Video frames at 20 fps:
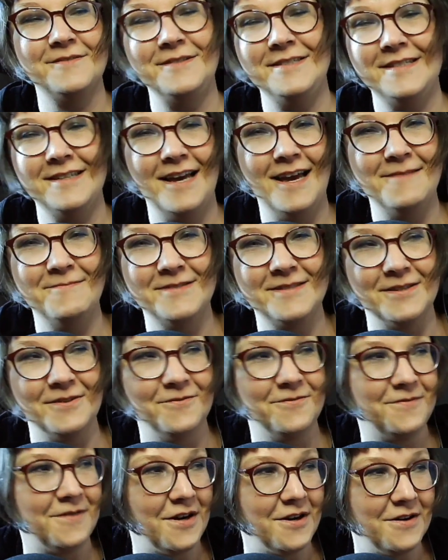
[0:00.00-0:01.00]
three times
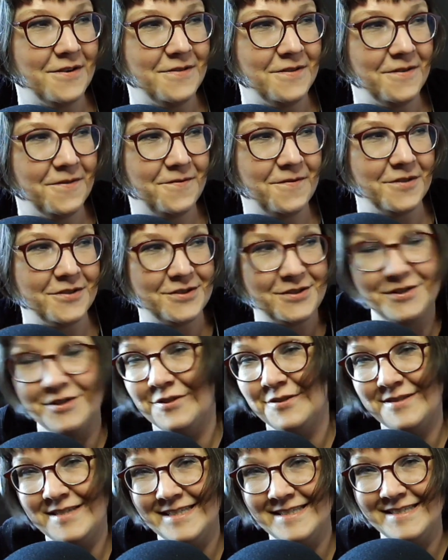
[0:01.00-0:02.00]
so far in the first
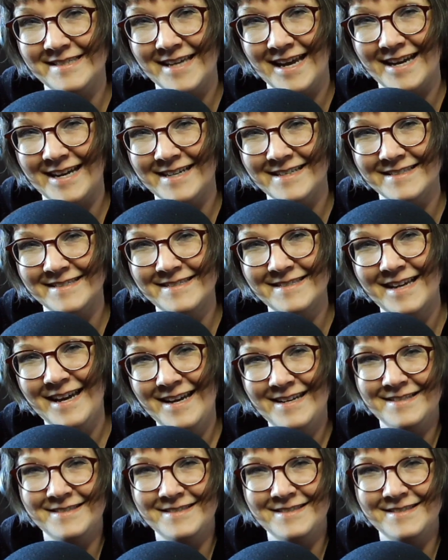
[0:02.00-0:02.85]
13 seconds.